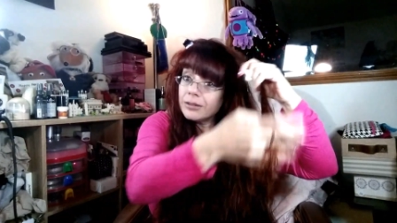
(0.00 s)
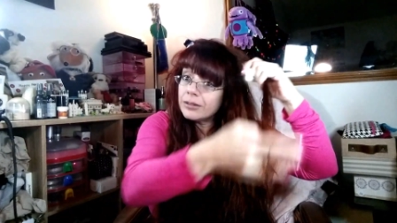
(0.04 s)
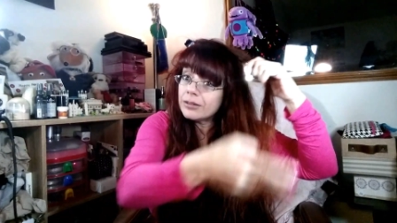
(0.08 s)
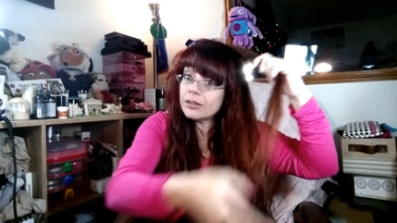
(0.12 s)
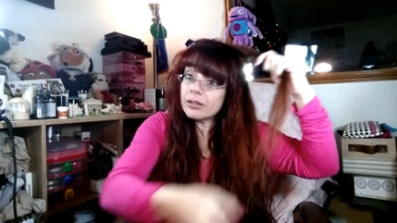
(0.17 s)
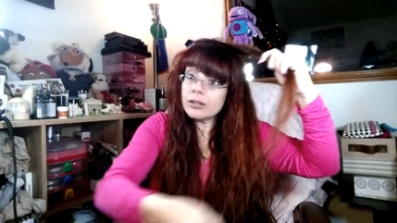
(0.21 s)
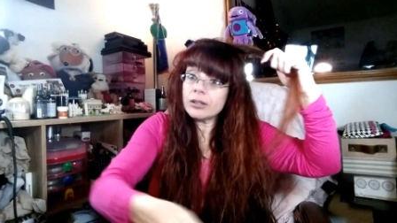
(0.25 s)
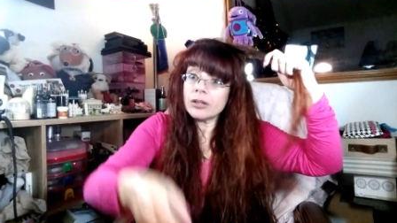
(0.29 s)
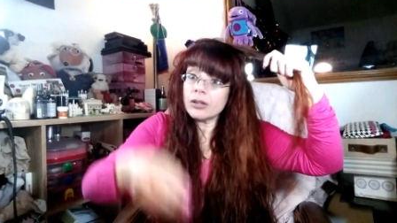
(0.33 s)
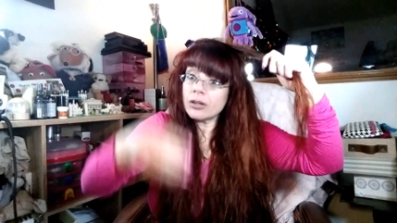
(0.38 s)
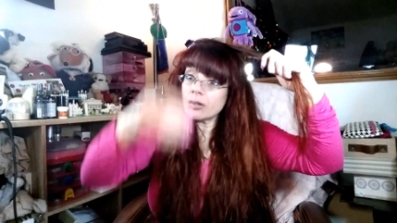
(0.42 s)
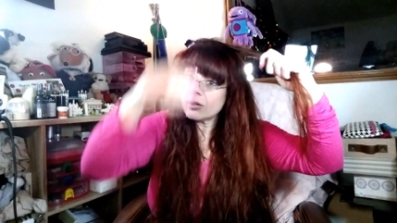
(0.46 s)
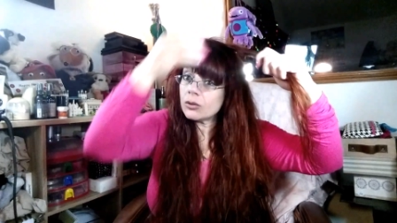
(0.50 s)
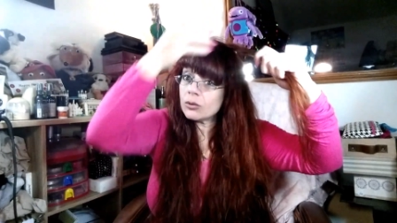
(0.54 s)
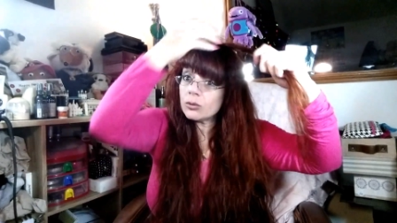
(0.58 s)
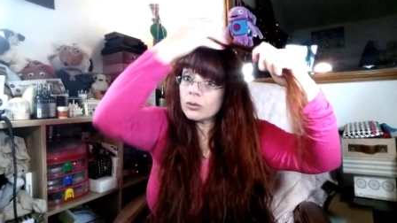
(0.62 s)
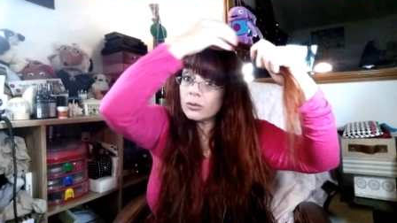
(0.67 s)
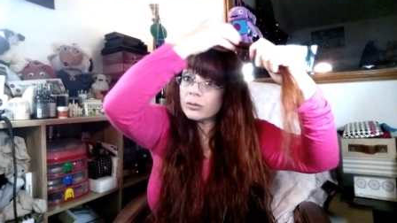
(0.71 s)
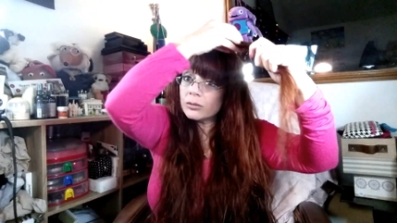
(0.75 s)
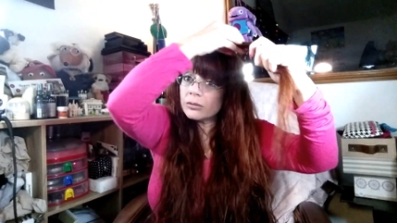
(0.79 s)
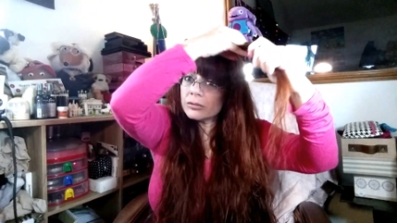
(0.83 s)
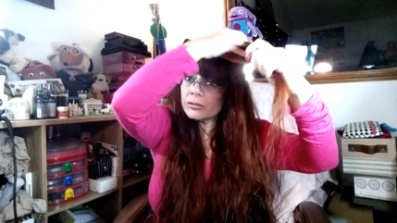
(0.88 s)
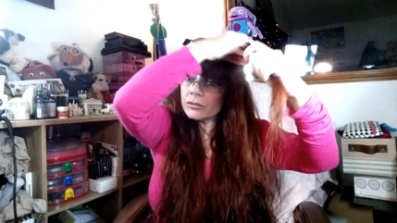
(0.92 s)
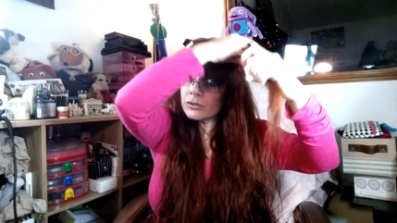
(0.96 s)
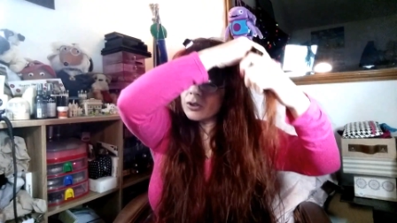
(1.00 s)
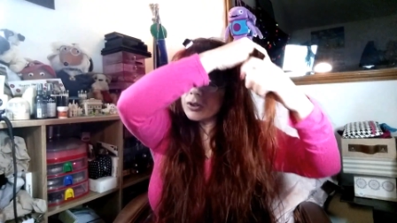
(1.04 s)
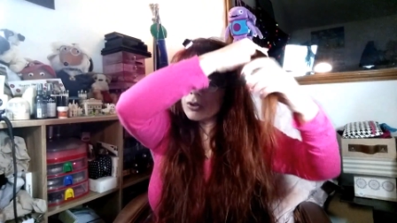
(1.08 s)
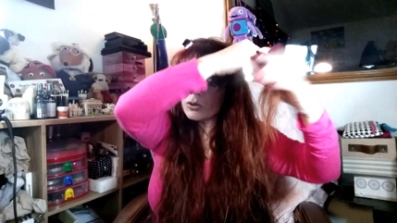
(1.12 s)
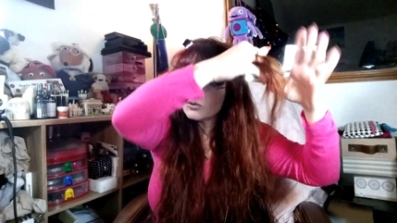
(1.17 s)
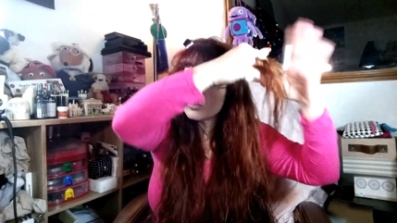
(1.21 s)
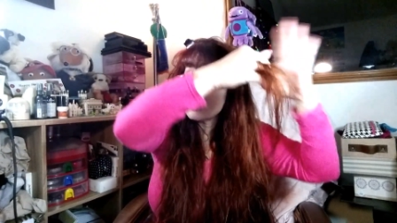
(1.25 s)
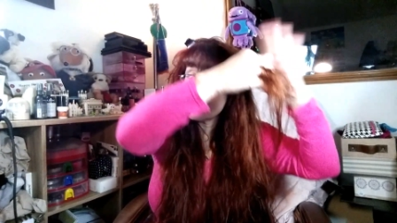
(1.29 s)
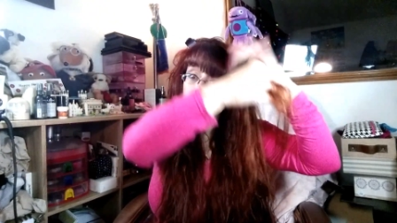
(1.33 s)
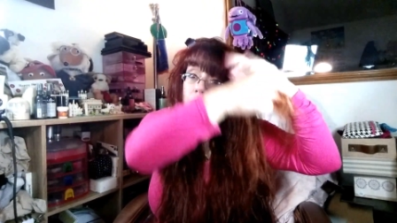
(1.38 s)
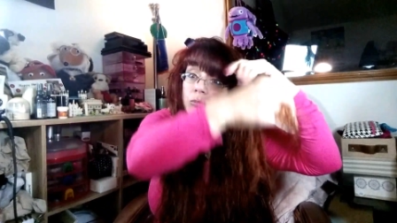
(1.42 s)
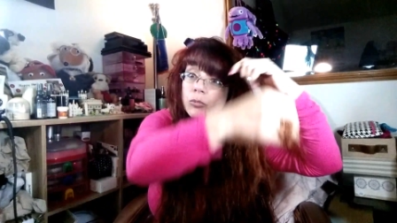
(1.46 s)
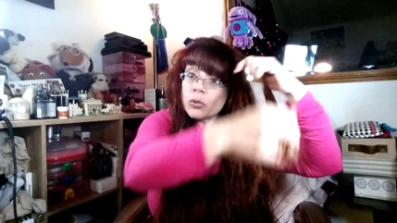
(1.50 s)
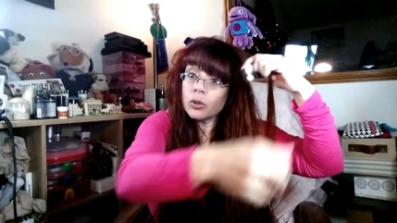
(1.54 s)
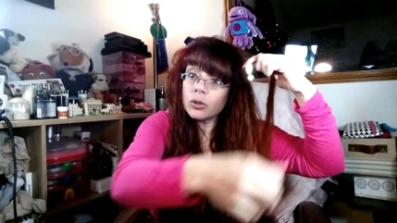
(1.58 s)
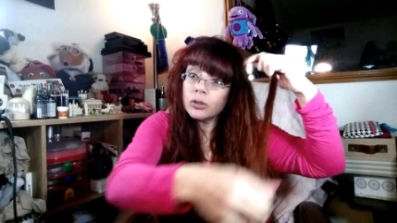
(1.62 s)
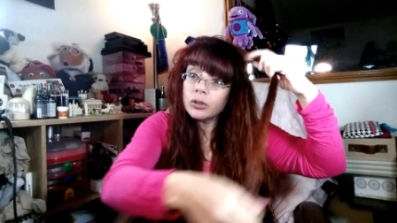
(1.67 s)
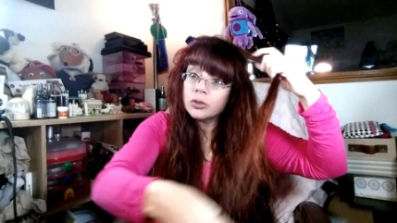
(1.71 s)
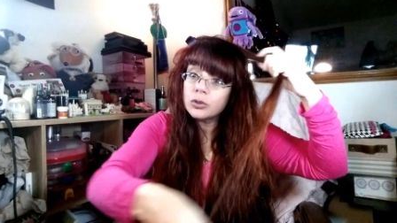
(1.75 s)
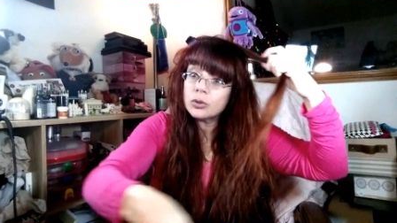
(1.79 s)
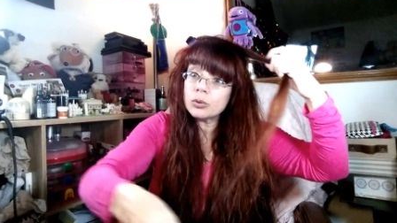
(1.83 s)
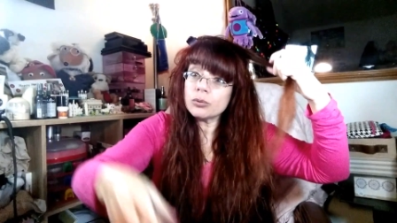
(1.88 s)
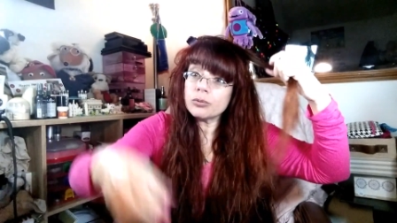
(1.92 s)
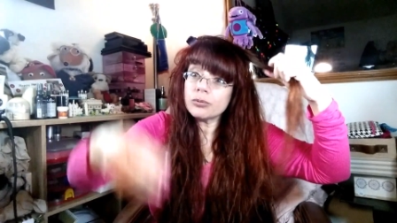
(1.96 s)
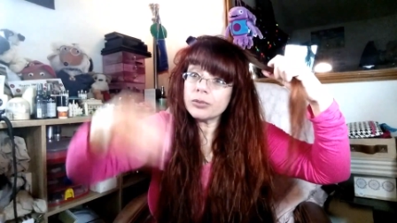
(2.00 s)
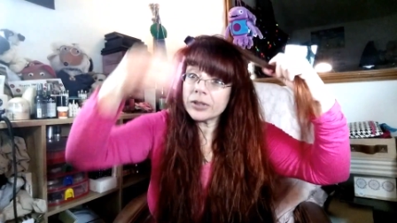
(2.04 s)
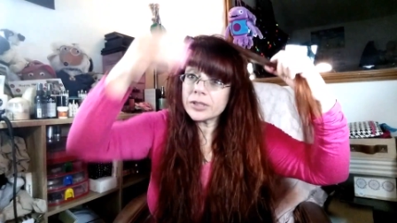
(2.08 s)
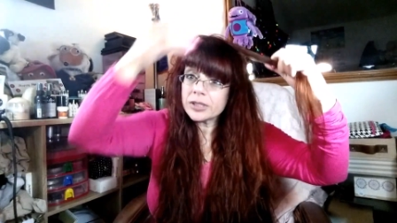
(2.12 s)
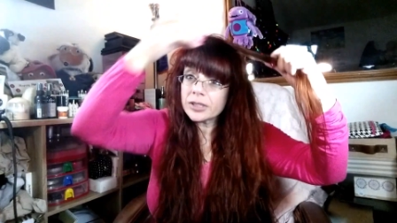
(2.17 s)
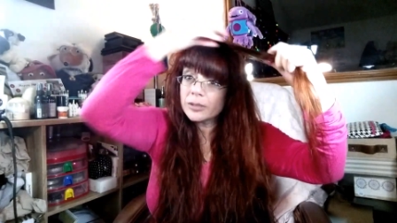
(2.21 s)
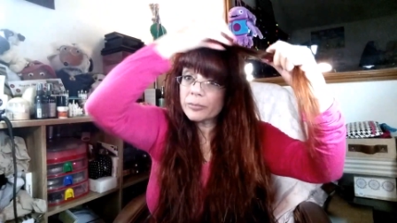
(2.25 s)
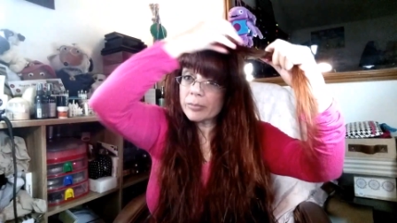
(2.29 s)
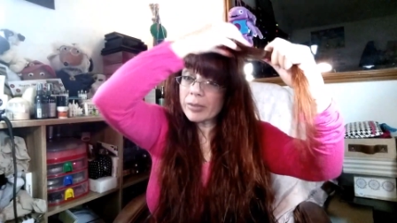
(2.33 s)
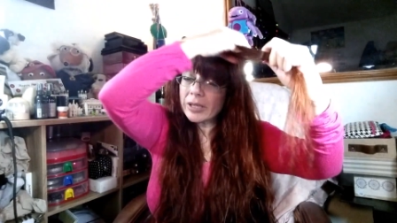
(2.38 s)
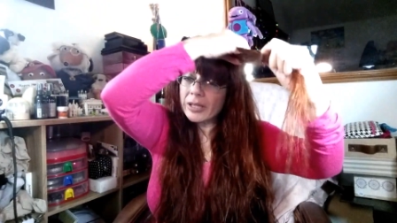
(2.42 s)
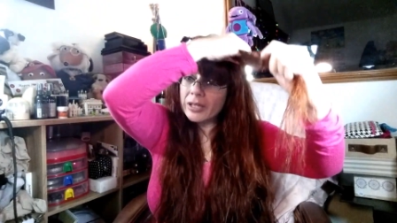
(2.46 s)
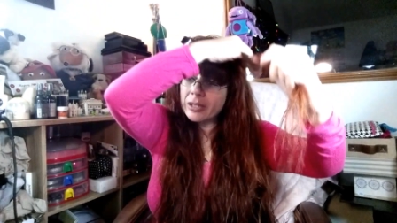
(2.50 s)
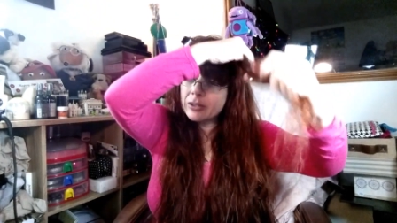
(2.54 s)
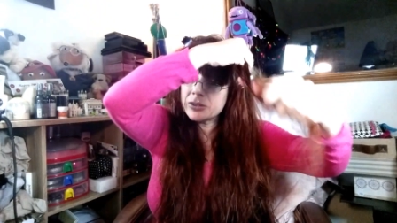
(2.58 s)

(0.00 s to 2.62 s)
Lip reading: no, I'm not at all fussy about